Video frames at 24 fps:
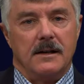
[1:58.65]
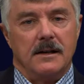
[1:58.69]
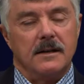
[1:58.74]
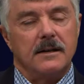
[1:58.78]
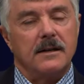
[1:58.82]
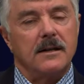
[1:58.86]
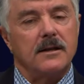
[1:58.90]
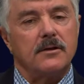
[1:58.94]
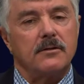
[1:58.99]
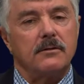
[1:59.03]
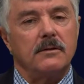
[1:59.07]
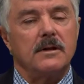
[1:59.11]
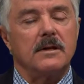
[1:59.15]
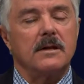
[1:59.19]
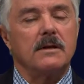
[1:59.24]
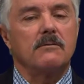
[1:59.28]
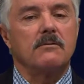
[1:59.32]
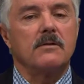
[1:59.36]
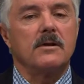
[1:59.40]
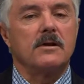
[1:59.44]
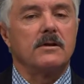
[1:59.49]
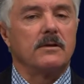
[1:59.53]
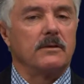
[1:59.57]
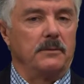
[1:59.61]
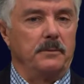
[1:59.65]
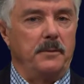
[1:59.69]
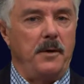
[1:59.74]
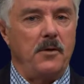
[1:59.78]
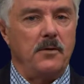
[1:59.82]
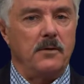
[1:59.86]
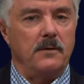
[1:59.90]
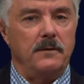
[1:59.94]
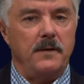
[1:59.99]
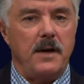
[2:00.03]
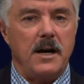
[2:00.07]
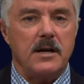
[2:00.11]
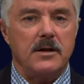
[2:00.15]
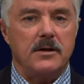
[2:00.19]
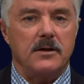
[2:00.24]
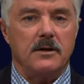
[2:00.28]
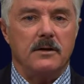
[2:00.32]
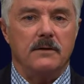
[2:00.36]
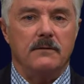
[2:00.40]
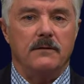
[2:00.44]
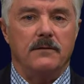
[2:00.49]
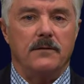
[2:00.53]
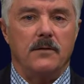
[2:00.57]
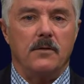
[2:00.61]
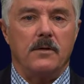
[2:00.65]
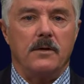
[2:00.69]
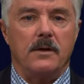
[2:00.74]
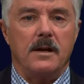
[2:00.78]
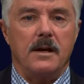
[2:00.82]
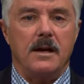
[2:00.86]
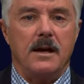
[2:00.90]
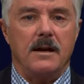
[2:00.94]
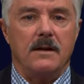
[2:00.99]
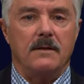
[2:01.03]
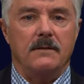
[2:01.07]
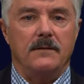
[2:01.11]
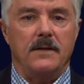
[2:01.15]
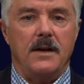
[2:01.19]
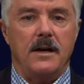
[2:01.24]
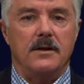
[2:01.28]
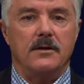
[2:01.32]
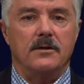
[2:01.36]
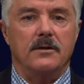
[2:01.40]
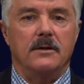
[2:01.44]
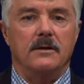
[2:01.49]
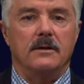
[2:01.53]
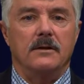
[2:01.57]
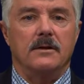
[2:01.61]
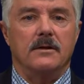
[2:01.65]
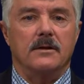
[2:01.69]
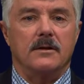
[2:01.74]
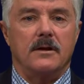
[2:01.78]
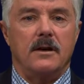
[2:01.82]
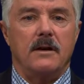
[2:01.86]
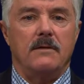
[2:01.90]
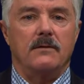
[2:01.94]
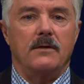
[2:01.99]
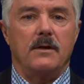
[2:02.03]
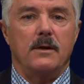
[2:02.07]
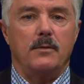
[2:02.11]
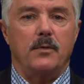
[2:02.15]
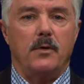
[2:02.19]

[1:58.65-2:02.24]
This was the original motivation for the innovation discovery